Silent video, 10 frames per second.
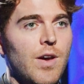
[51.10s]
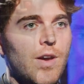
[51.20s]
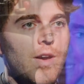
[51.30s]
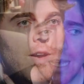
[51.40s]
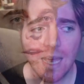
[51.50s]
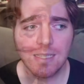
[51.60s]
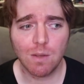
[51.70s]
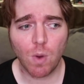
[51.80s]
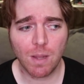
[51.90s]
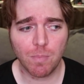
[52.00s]
Me as
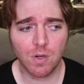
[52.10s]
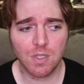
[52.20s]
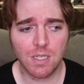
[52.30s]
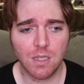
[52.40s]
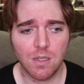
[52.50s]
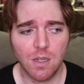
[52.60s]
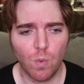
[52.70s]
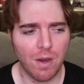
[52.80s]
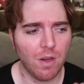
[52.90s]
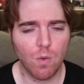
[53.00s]
a white person
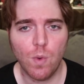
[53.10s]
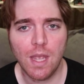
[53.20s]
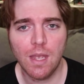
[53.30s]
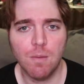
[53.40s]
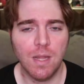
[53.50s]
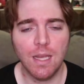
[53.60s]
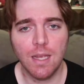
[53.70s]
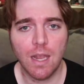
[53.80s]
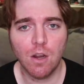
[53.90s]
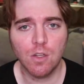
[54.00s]
wearing a wig and playing
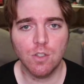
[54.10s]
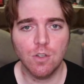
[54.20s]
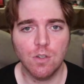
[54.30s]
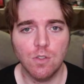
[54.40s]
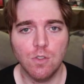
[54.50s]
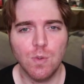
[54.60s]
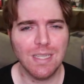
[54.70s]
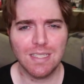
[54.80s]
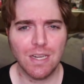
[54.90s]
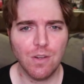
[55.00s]
a character and
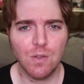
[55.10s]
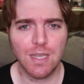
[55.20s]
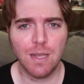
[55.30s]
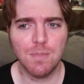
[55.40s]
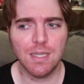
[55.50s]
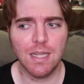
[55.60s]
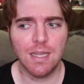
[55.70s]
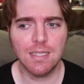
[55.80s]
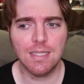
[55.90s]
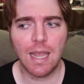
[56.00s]
doing stereotypes
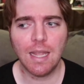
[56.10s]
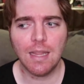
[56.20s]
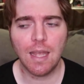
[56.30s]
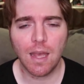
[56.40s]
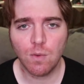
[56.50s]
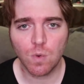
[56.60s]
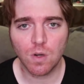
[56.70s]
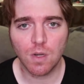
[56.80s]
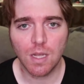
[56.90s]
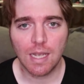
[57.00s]
and then saying the
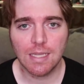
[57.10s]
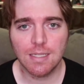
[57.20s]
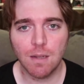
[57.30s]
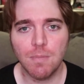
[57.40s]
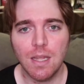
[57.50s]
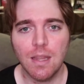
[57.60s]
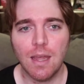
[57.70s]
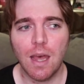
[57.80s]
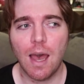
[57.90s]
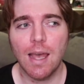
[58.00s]
N-word is something
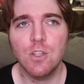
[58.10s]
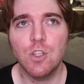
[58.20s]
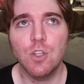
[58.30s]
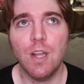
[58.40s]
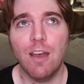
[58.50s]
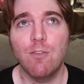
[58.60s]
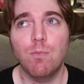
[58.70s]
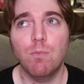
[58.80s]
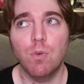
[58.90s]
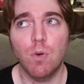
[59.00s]
that I should have
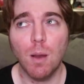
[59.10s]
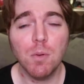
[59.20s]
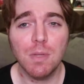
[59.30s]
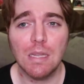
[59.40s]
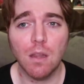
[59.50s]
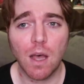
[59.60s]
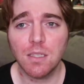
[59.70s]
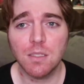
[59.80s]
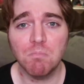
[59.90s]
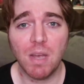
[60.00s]
probably
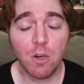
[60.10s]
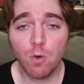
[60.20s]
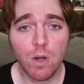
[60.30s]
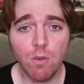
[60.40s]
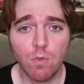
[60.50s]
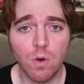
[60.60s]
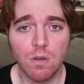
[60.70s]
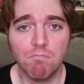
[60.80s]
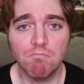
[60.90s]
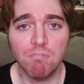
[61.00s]
lost my career
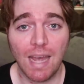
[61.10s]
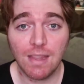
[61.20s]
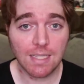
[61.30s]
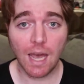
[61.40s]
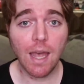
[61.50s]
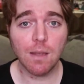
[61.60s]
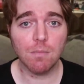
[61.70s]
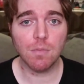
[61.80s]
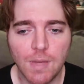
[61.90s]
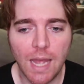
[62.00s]
for at the
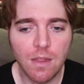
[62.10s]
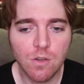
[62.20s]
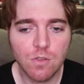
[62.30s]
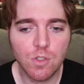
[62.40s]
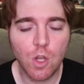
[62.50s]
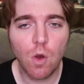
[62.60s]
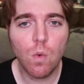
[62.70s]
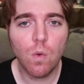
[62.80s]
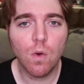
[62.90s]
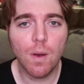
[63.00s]
time. And there's
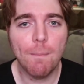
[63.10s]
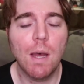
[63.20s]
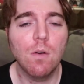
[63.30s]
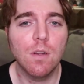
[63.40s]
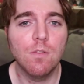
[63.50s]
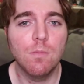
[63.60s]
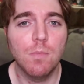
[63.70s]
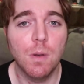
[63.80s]
no amount of